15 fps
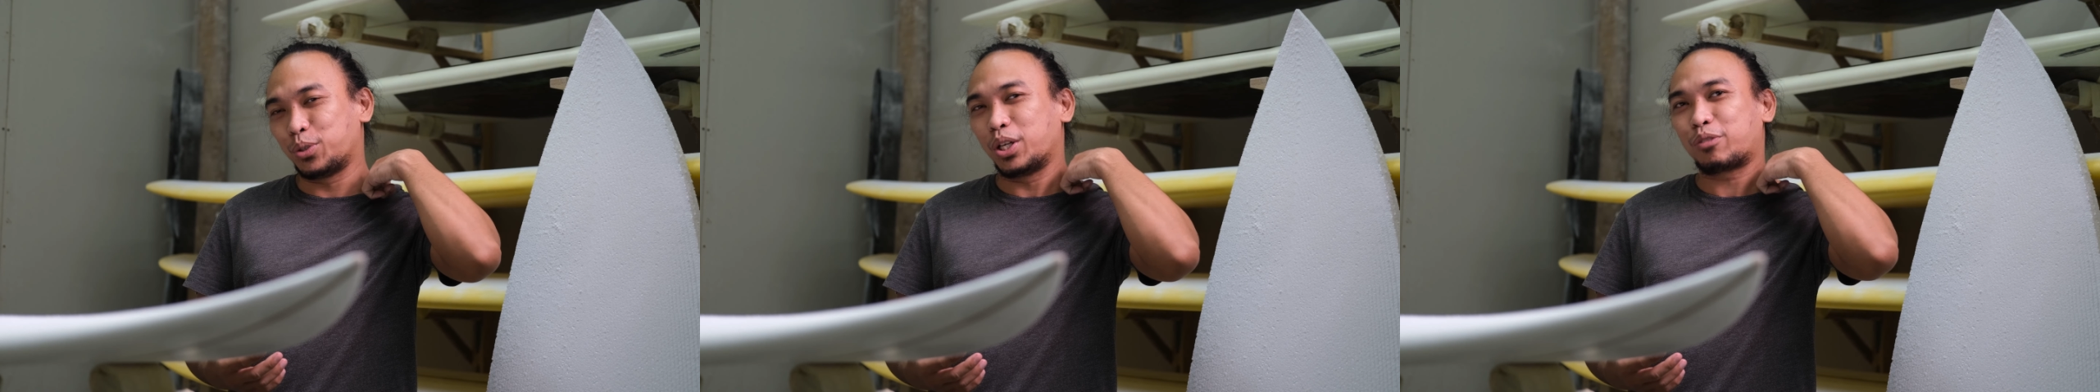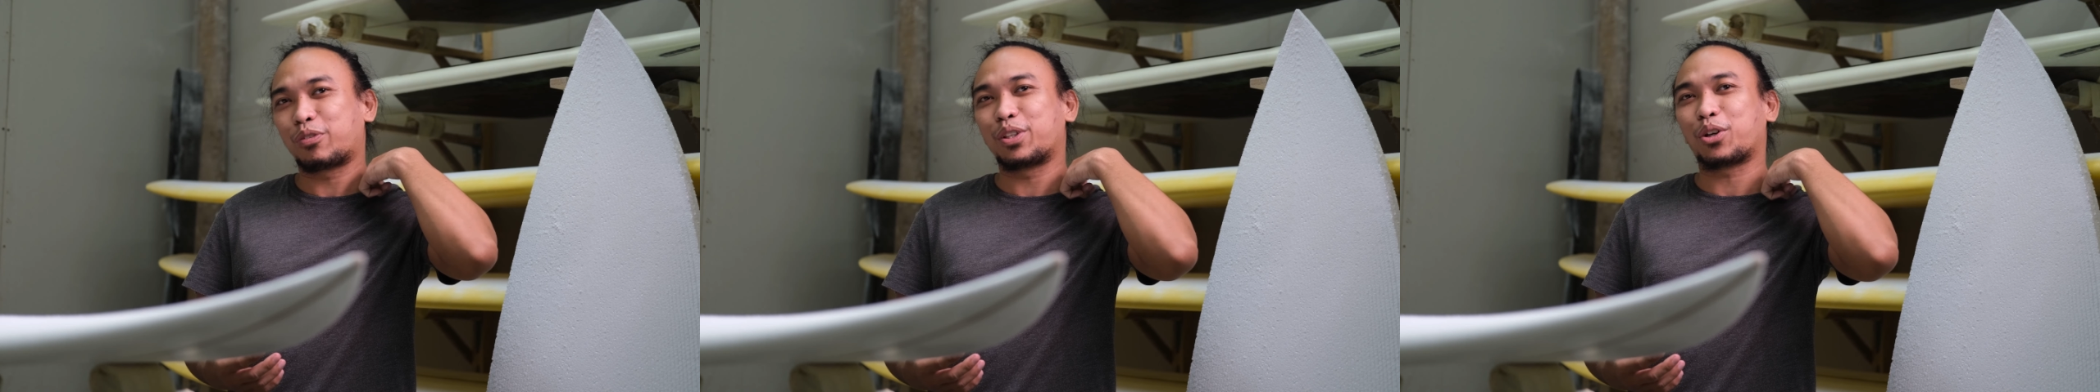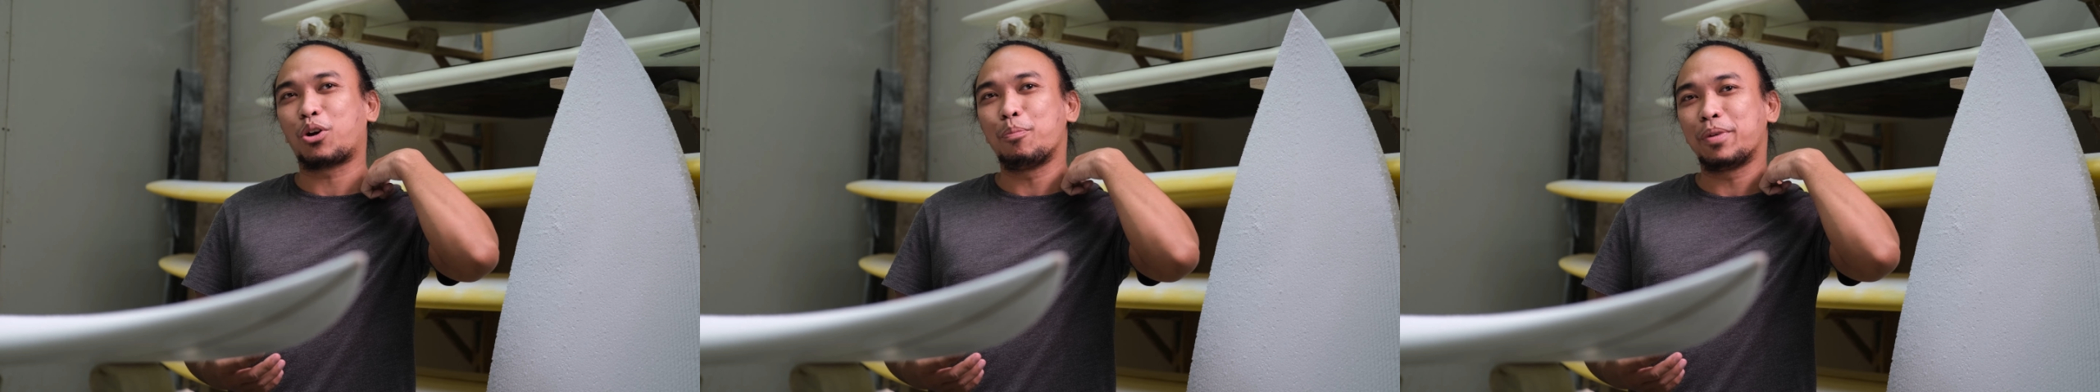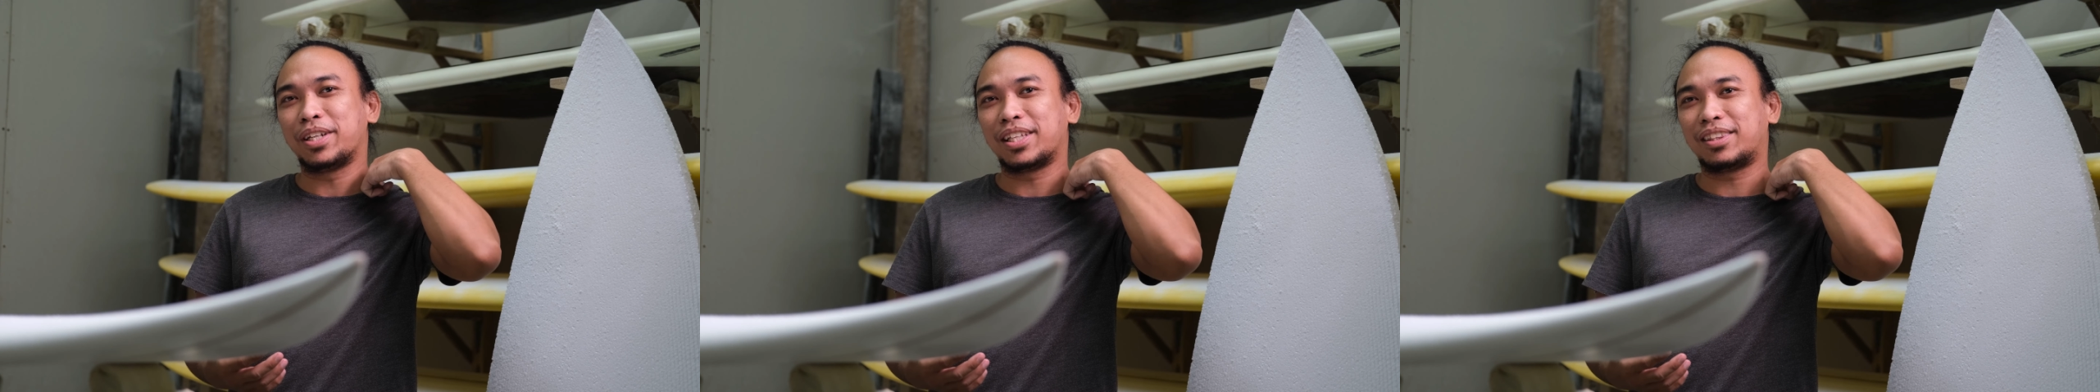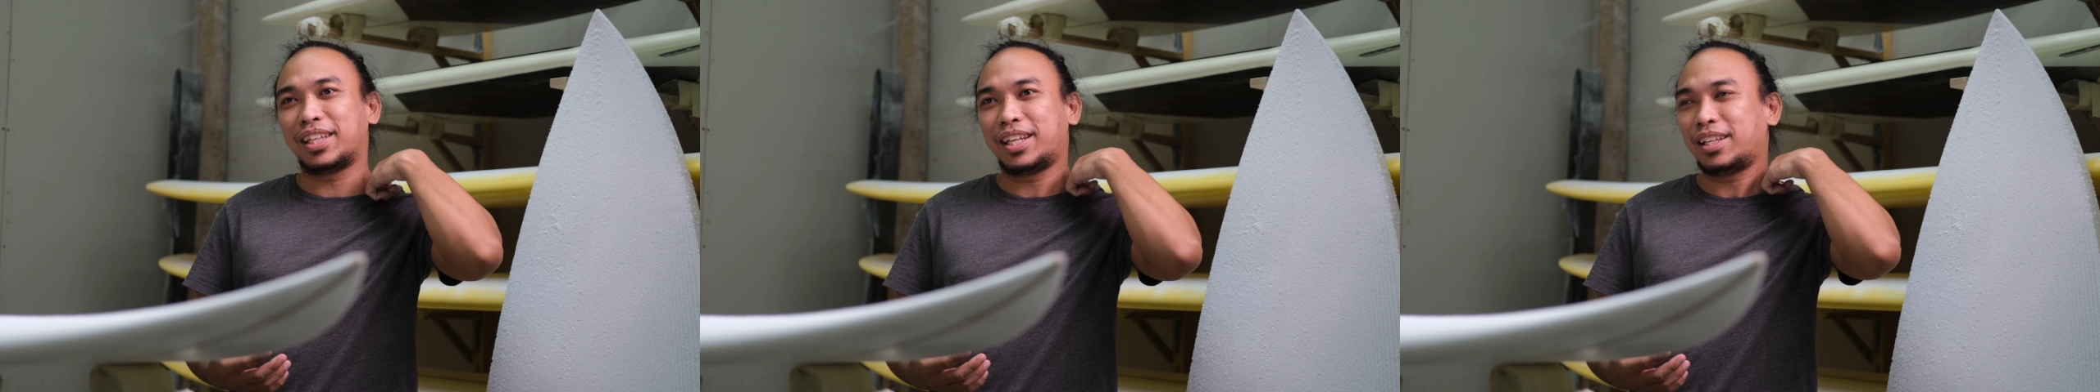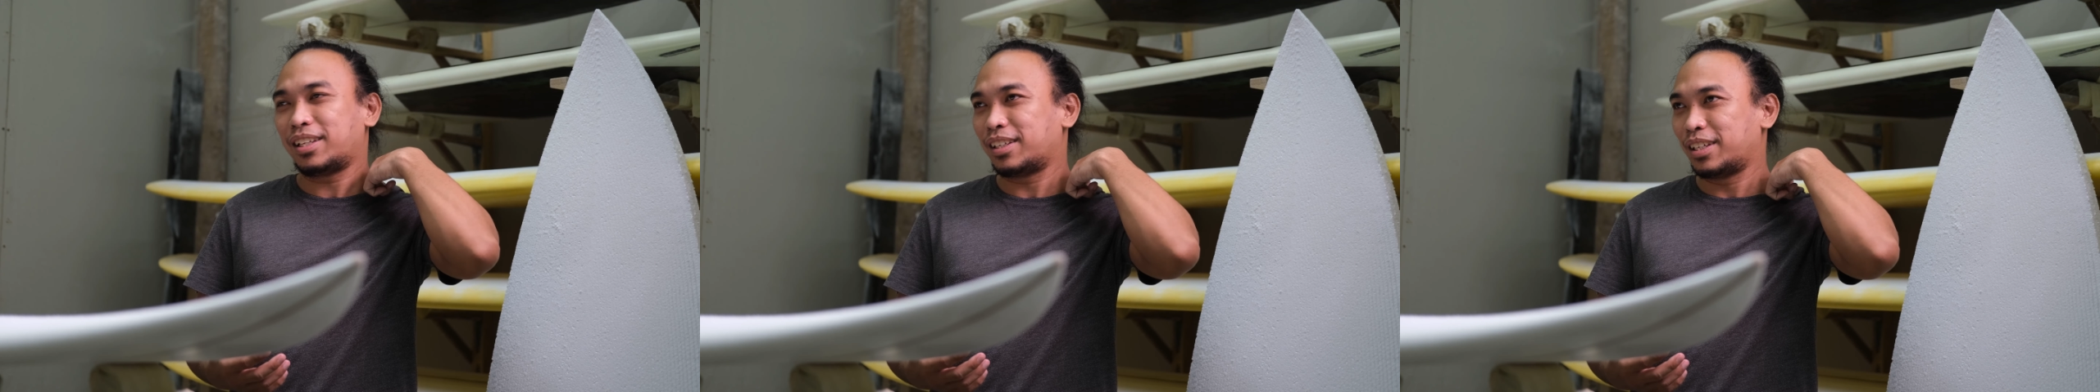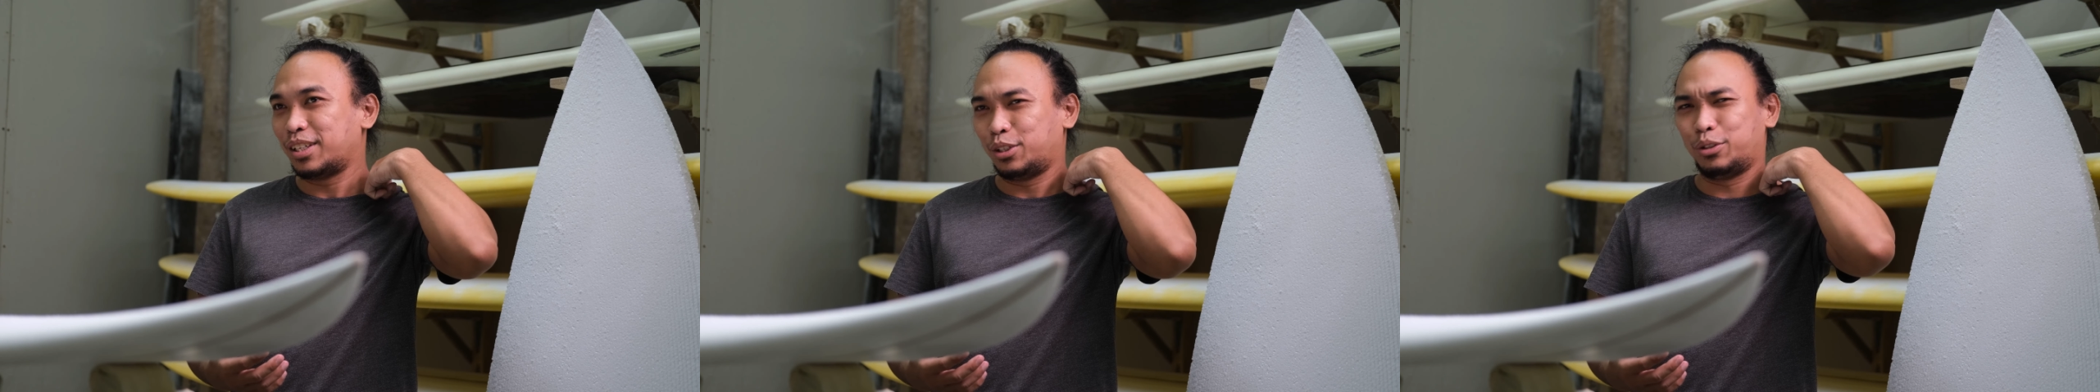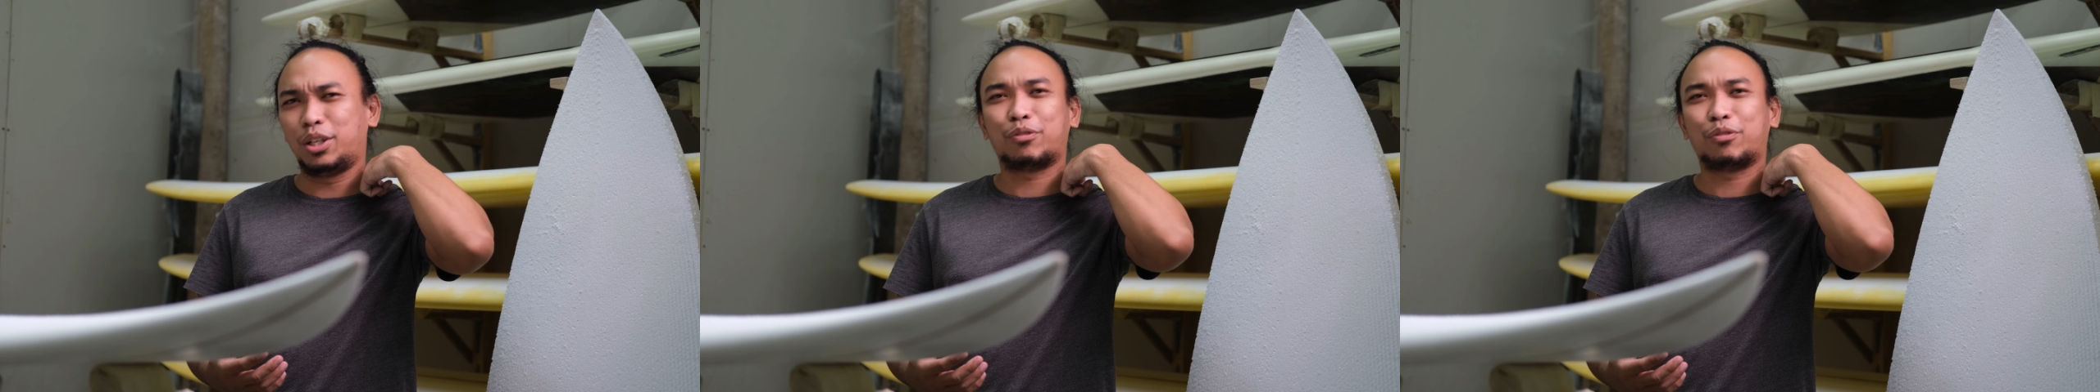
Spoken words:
Do it for the community, do